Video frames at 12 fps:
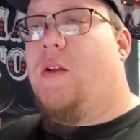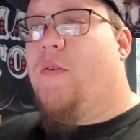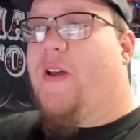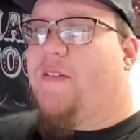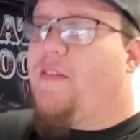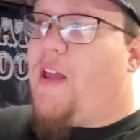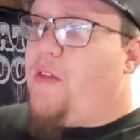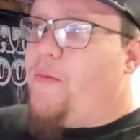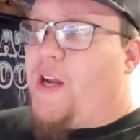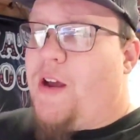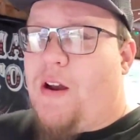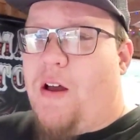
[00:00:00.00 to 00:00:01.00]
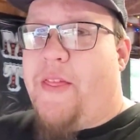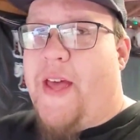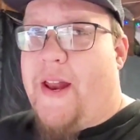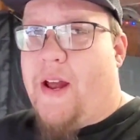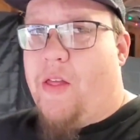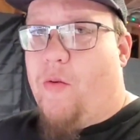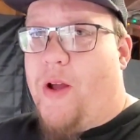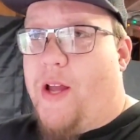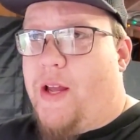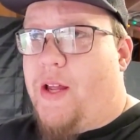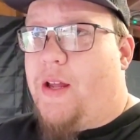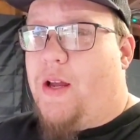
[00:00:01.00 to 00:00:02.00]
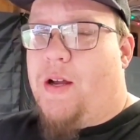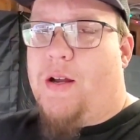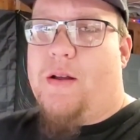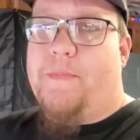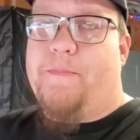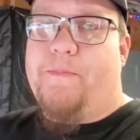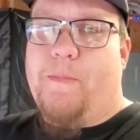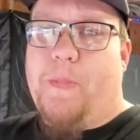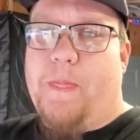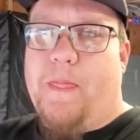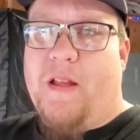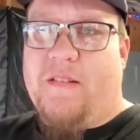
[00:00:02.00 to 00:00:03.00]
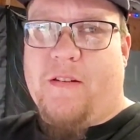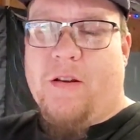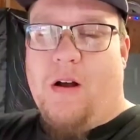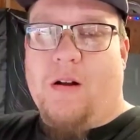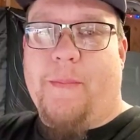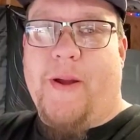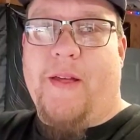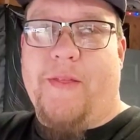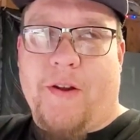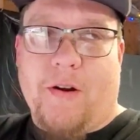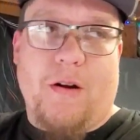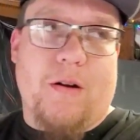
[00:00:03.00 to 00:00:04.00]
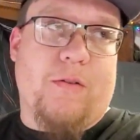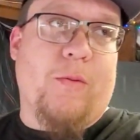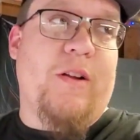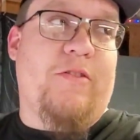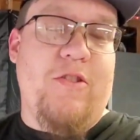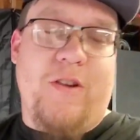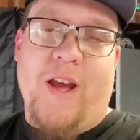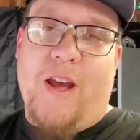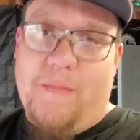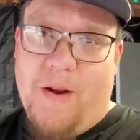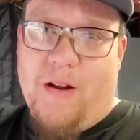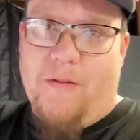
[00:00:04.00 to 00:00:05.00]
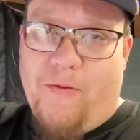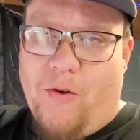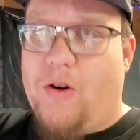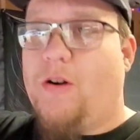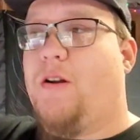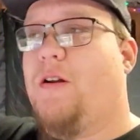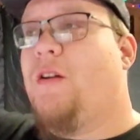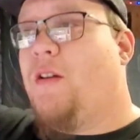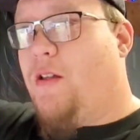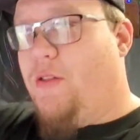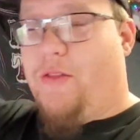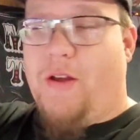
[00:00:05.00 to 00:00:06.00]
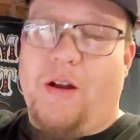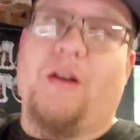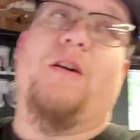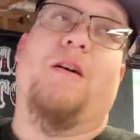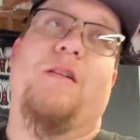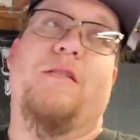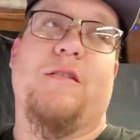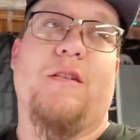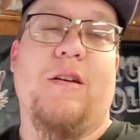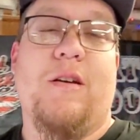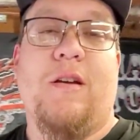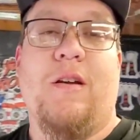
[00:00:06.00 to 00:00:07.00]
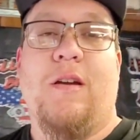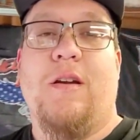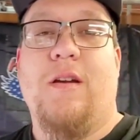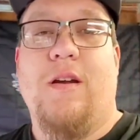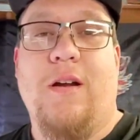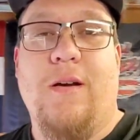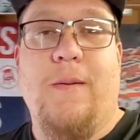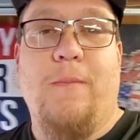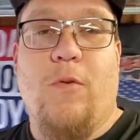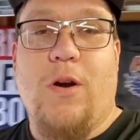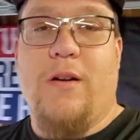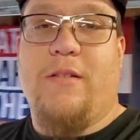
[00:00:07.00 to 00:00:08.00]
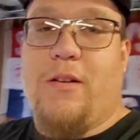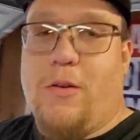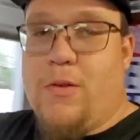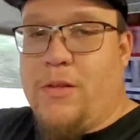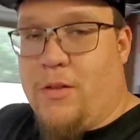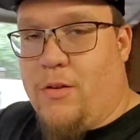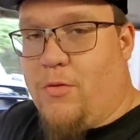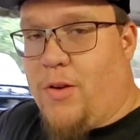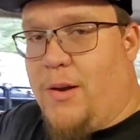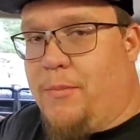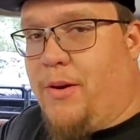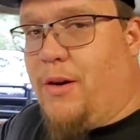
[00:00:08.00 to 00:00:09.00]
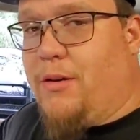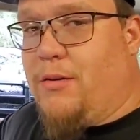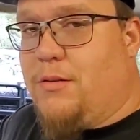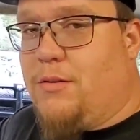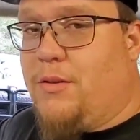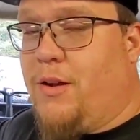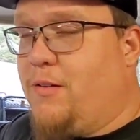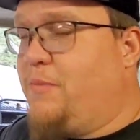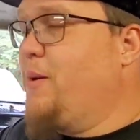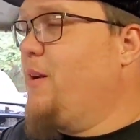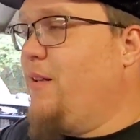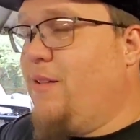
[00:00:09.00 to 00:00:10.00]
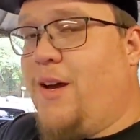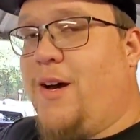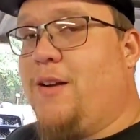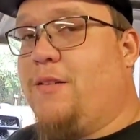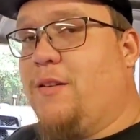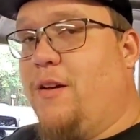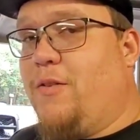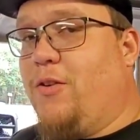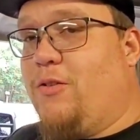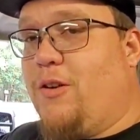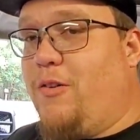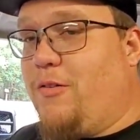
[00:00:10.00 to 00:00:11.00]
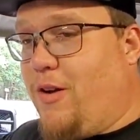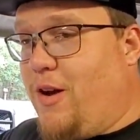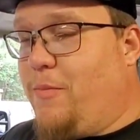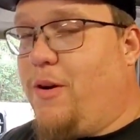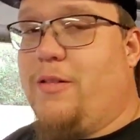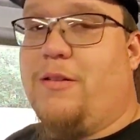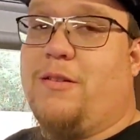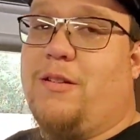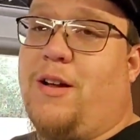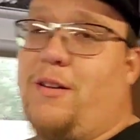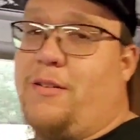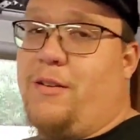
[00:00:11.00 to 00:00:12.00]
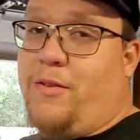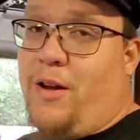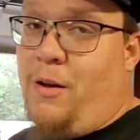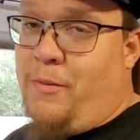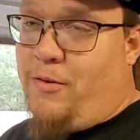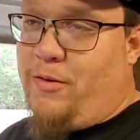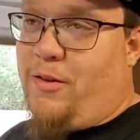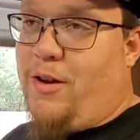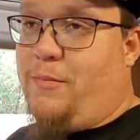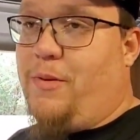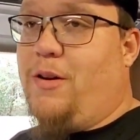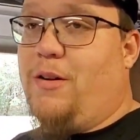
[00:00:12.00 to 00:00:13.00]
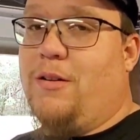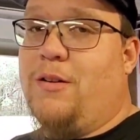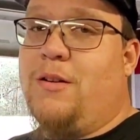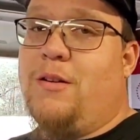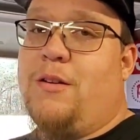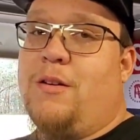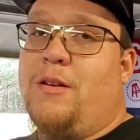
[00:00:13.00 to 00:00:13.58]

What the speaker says: Anyways, now that we got all that out of the way, let's talk about the cars. What you came here for, the cars. We're going to start with Grandpa. There's been a lot of stuff going on with Grandpa. There's a lot of stuff coming with Grandpa.